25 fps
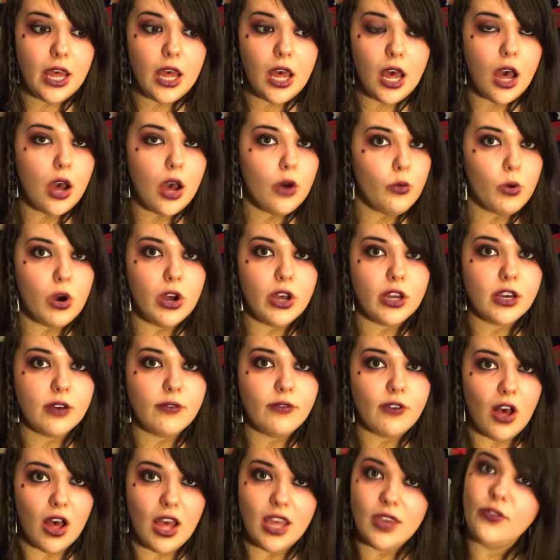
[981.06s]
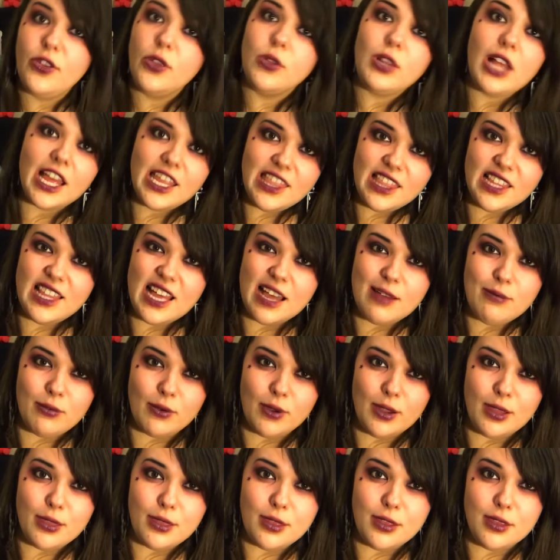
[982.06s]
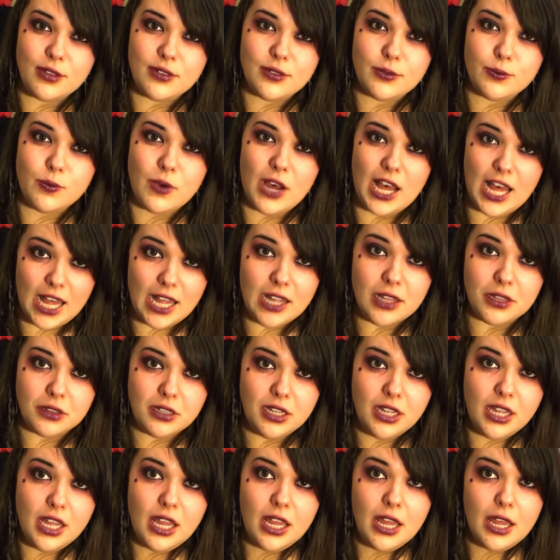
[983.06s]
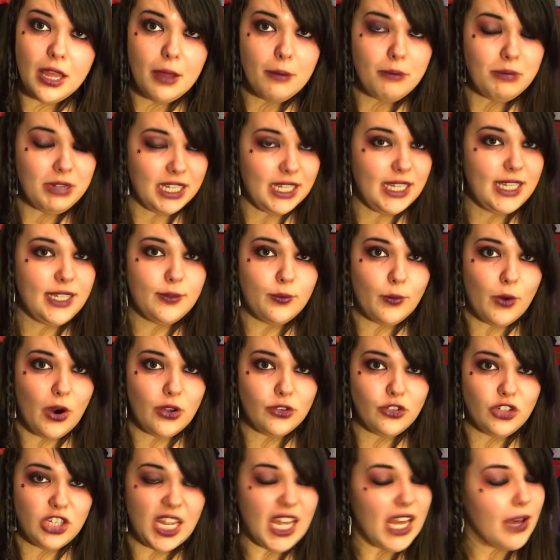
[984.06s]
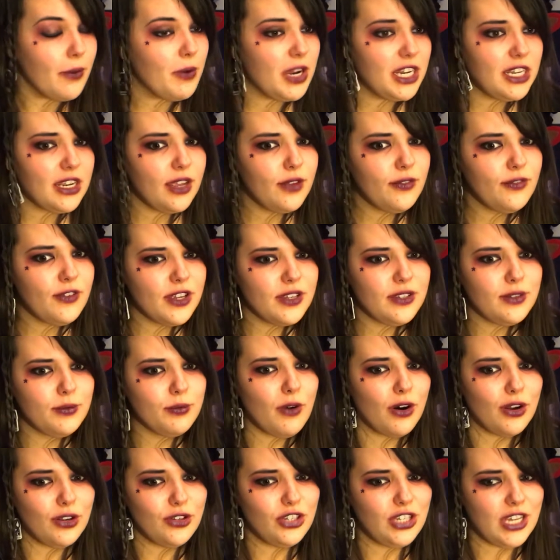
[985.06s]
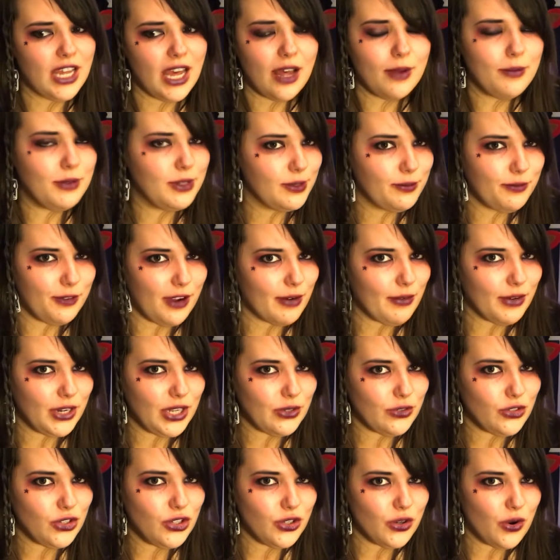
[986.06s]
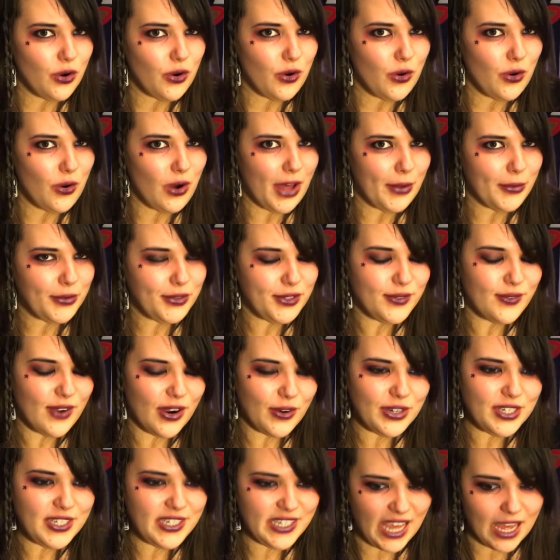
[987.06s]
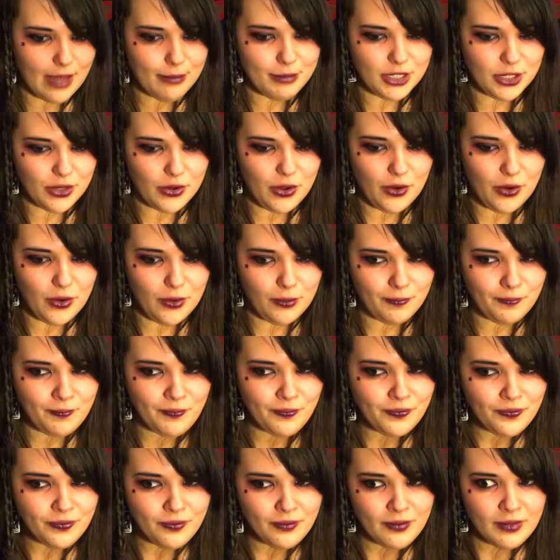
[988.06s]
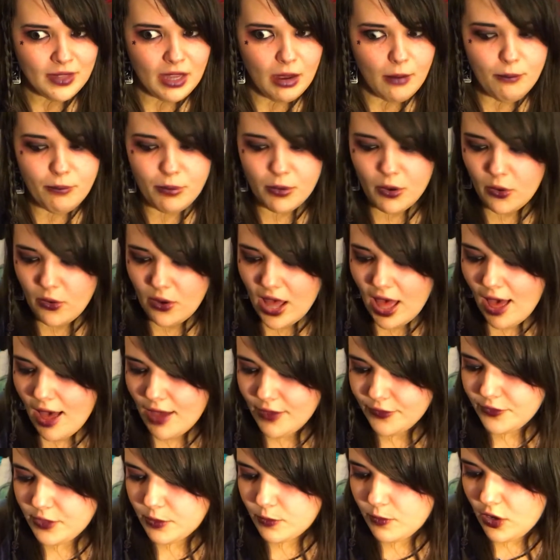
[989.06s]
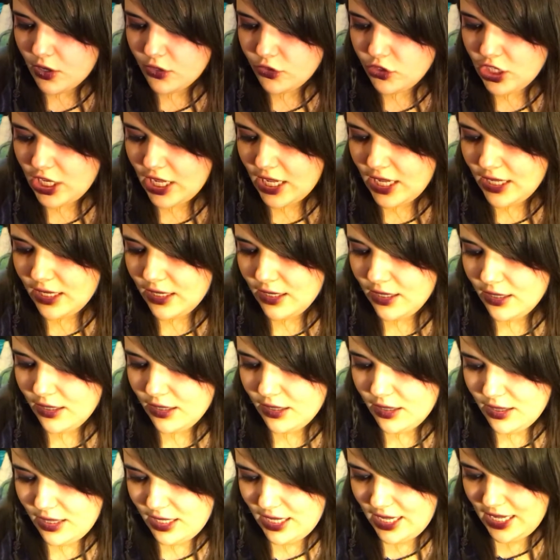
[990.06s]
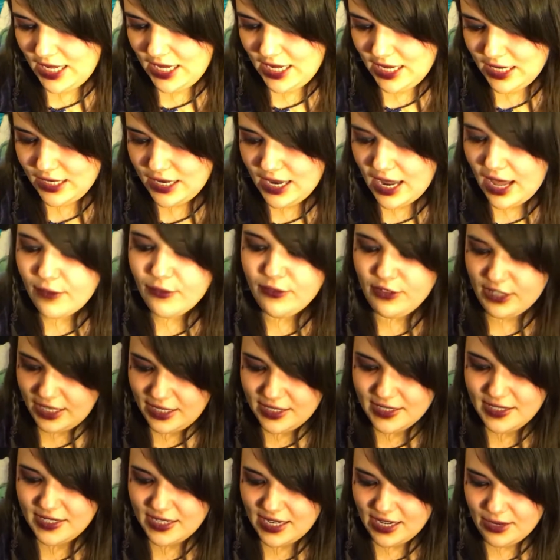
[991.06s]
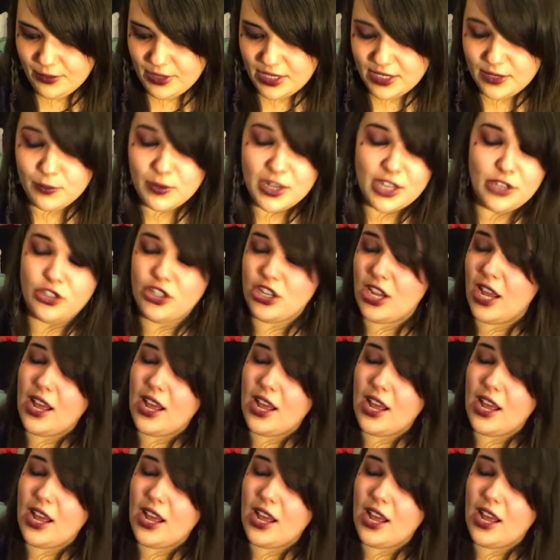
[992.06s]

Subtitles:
a work of art. If you like The Labyrinth as well, please watch it. When I first watched it, I was very unsure. I was very skeptical. But after watching the Netflix series, which